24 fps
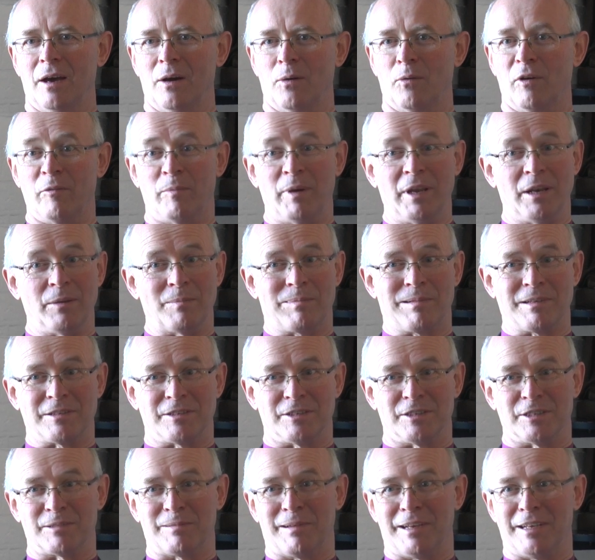We've been in
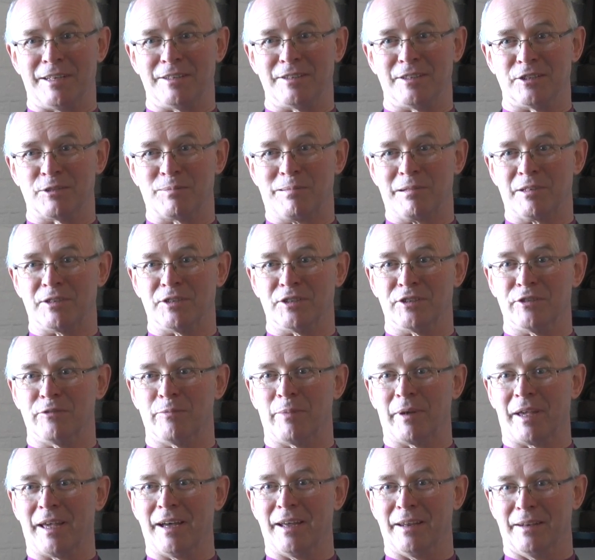prisons really since prisons have
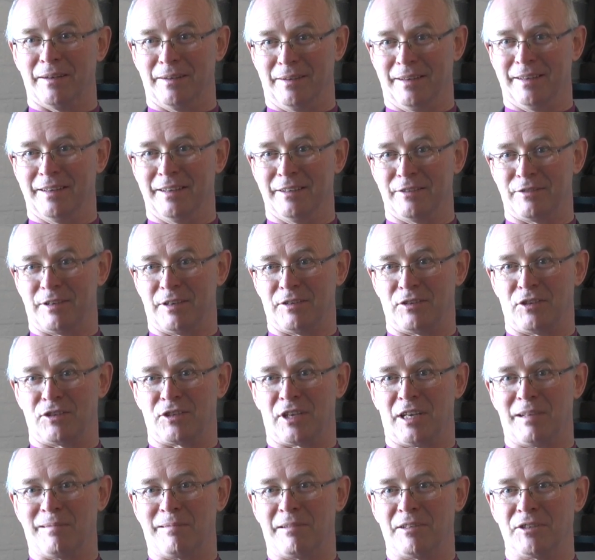begun, as far as this
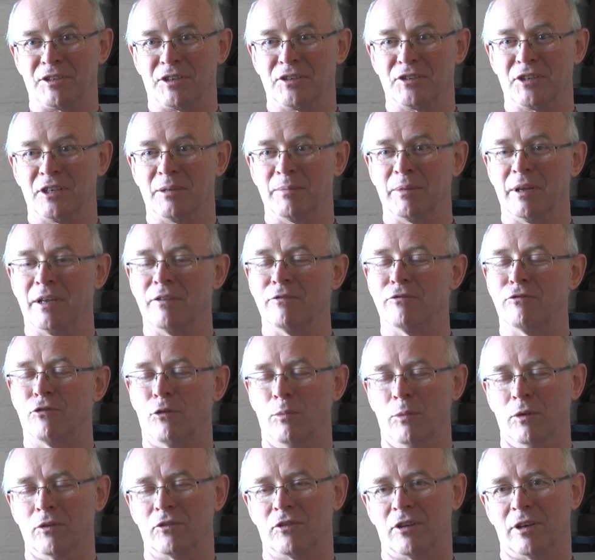country is concerned. But in
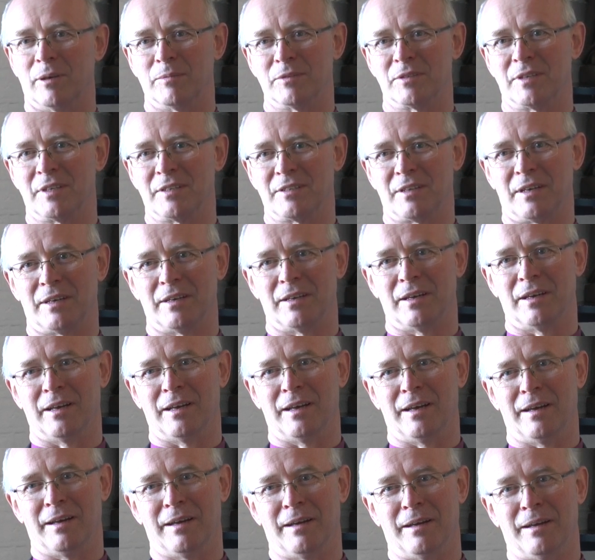formal terms, there's
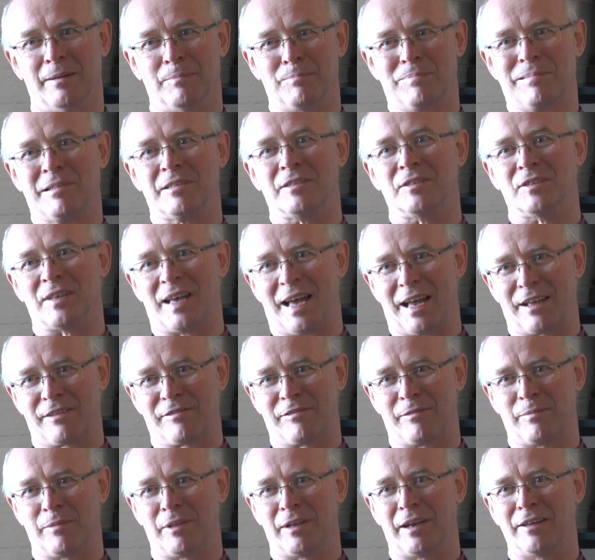a Prisons Act
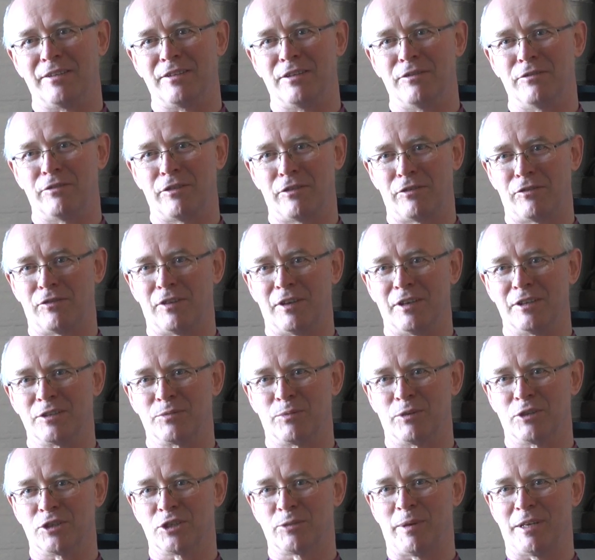from the 1950s,
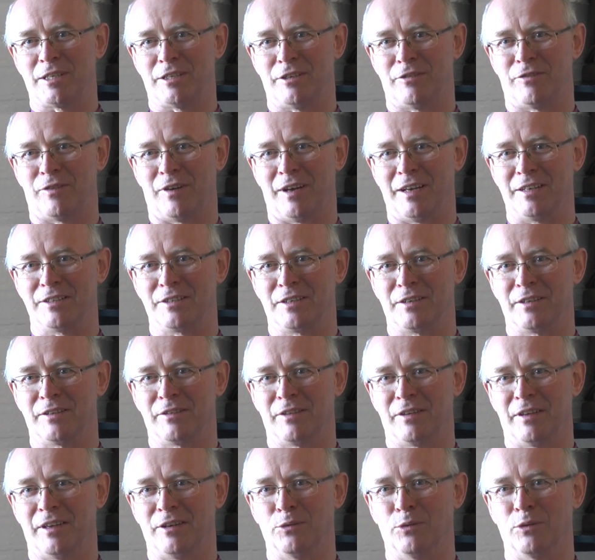which specifies
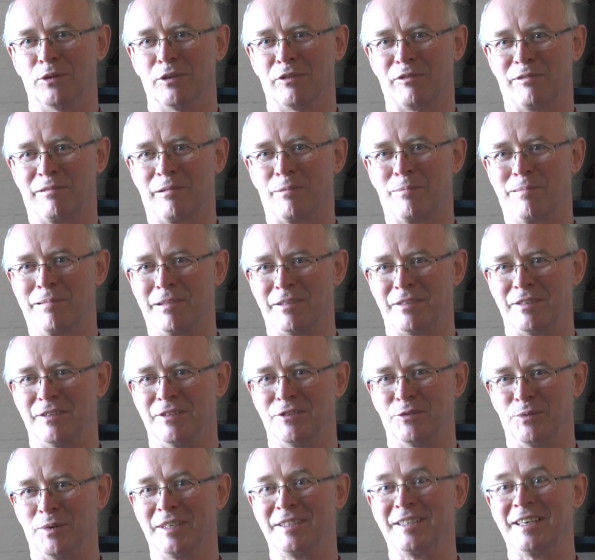that in order for a prison
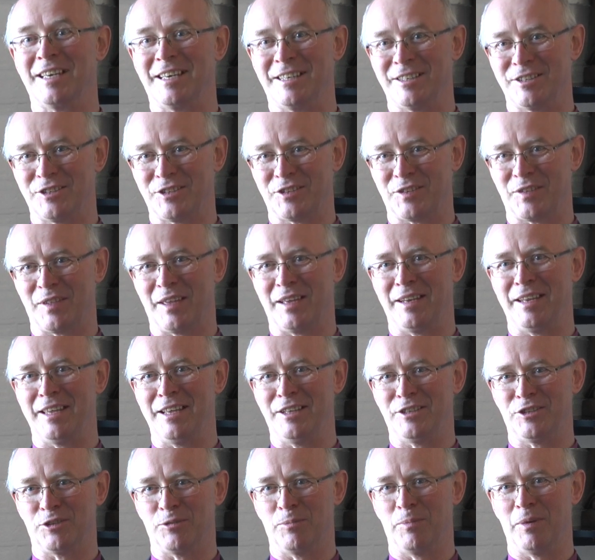to exist, there
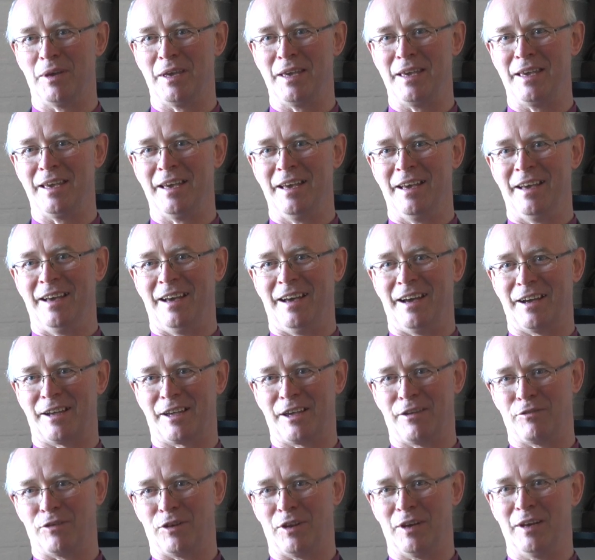needs to be a
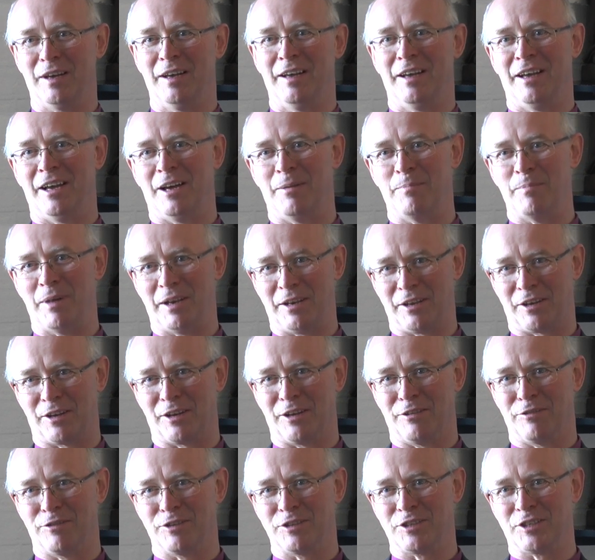governor, a medical
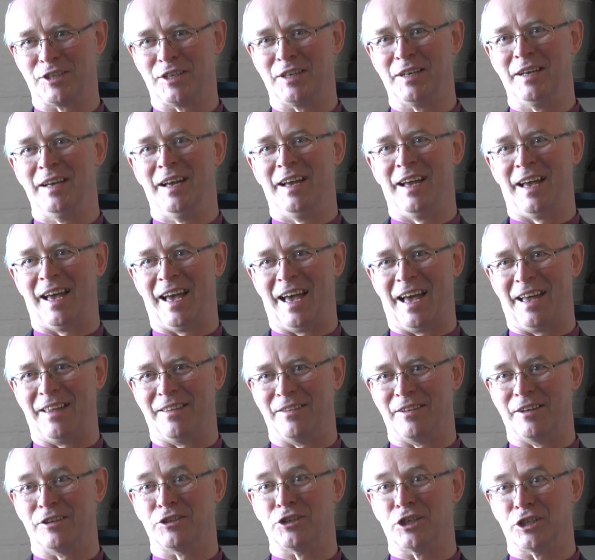officer,
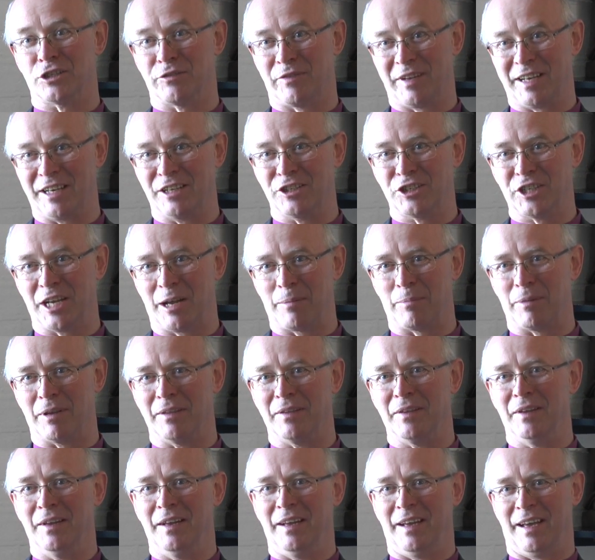and a Church of England
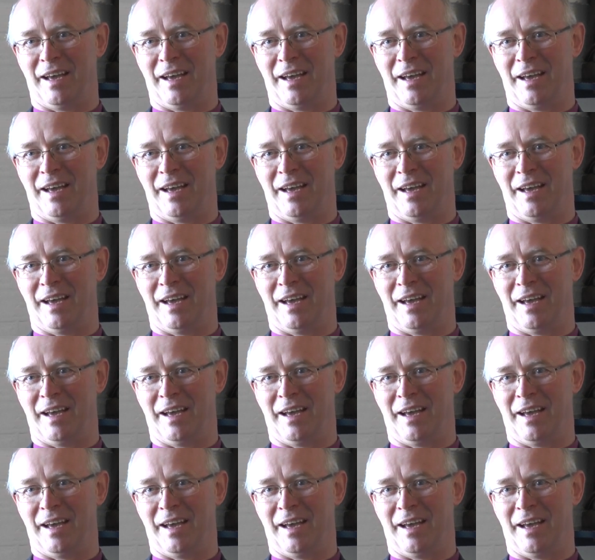chaplain.